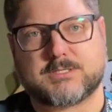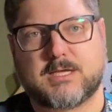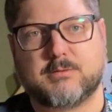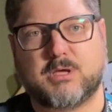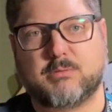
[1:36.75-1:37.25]

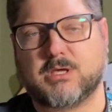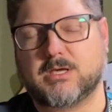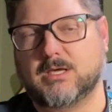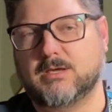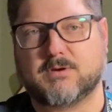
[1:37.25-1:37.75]
And maybe
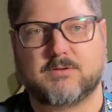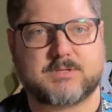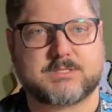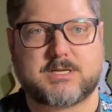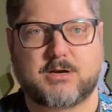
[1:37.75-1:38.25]
even if
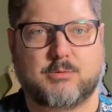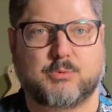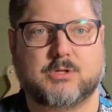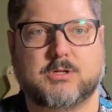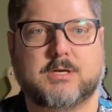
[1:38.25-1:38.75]
it's
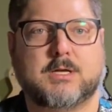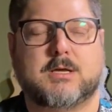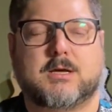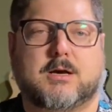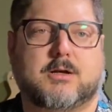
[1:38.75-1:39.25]
terrible,
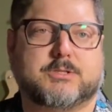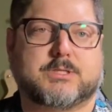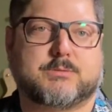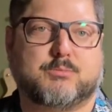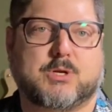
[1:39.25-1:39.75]
I'll
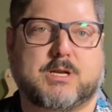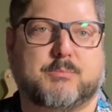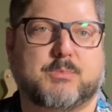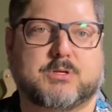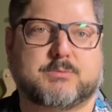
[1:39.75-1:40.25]
just put it
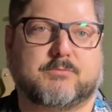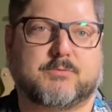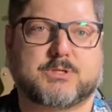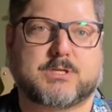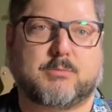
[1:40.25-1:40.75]
up there. It's my
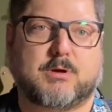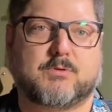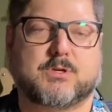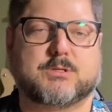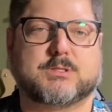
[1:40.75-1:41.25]
first time ever
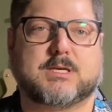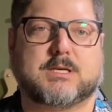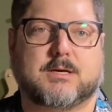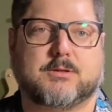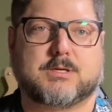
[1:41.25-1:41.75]
using it.
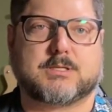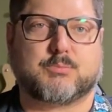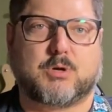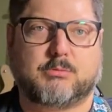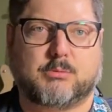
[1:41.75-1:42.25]
I think it's
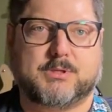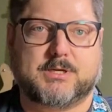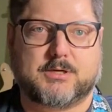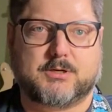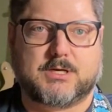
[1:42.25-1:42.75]
probably
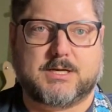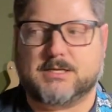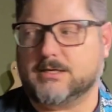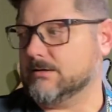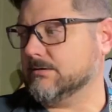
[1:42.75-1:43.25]
a good
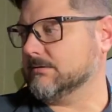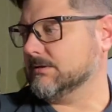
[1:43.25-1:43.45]
idea.